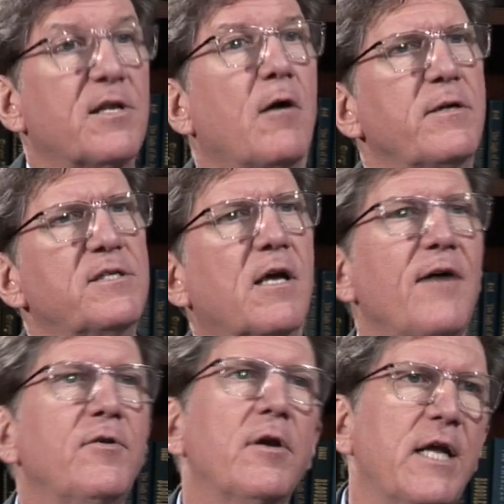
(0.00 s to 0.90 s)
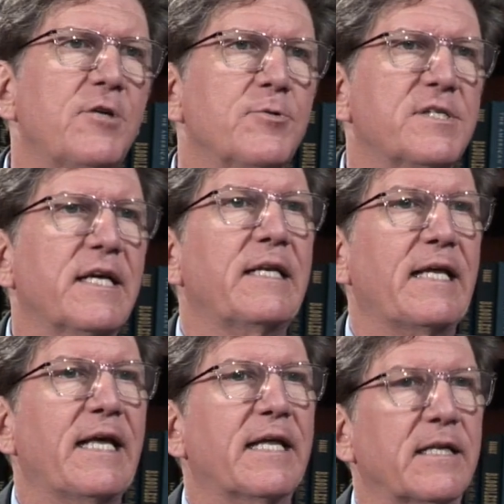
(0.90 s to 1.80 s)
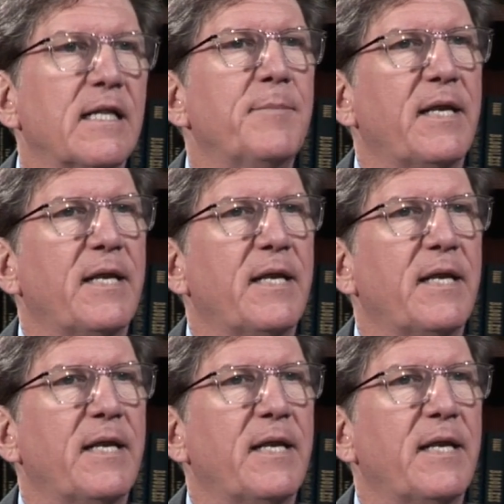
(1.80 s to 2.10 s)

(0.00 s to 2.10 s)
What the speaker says: So is the governor interested in